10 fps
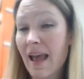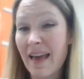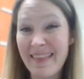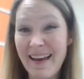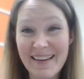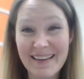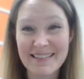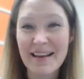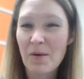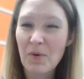And that
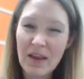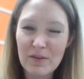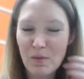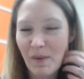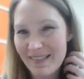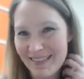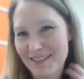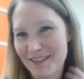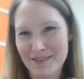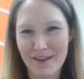is, you might think
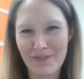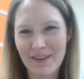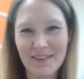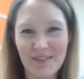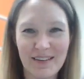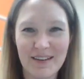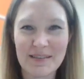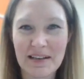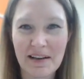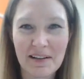to yourself,
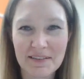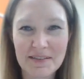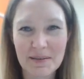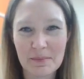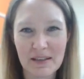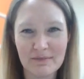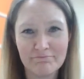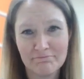$100,000, I mean,